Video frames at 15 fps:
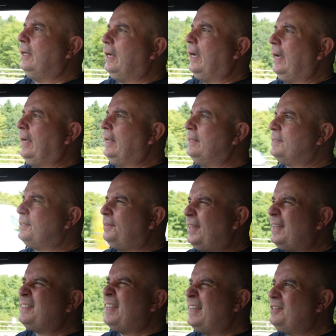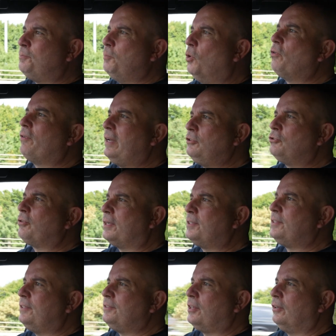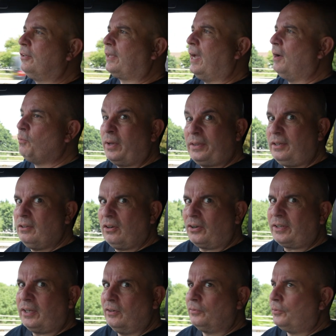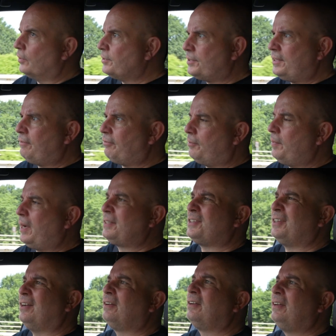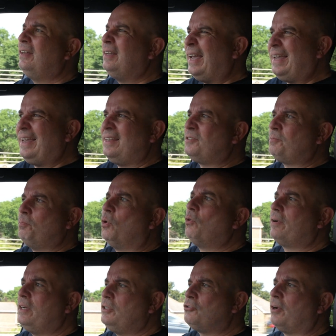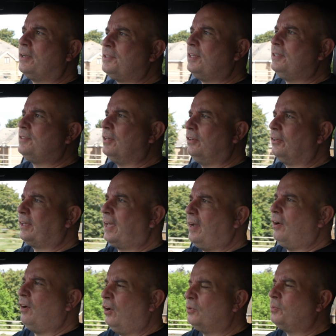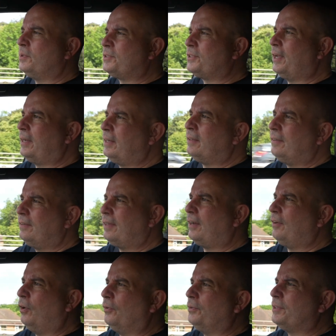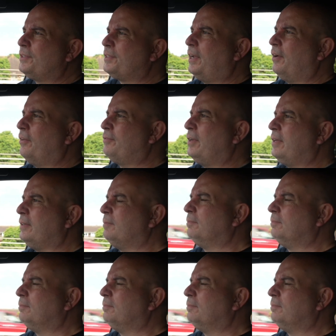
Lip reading: And this is more interesting to look at. Whether you like it or not, it's a different matter. It is more interesting to look at, I would say, than a Honda CR-V.